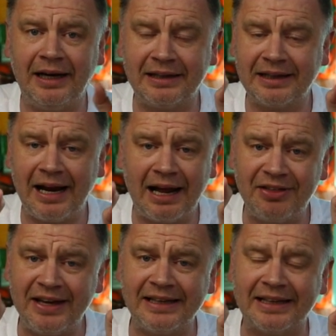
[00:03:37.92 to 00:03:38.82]
I
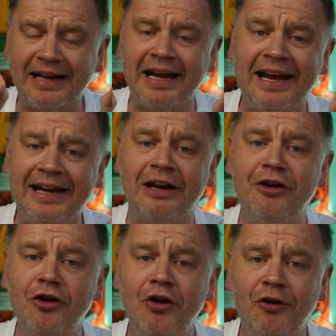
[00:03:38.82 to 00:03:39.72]
think it kind of hit a
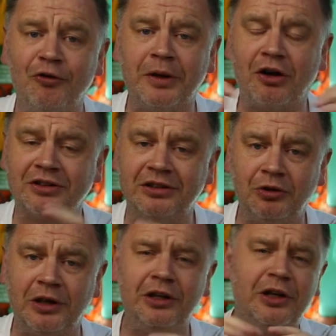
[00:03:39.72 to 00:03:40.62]
nerve because, you
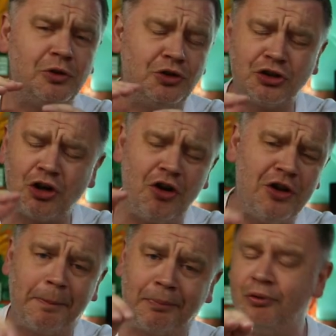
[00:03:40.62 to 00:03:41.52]
know, you just on
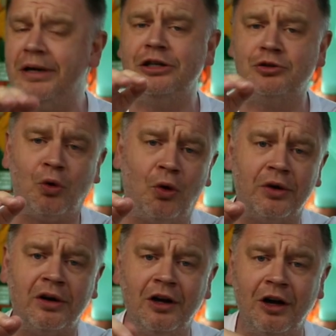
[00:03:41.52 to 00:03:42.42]
the
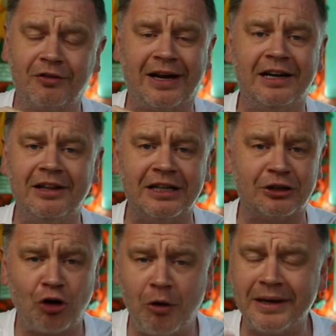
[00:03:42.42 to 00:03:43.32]
pre-dawn of kind of the
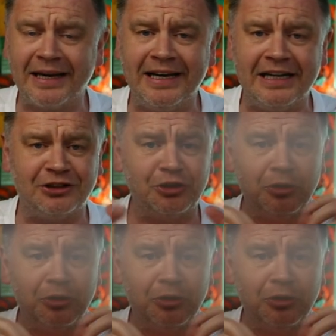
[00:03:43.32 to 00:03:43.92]
atomic age,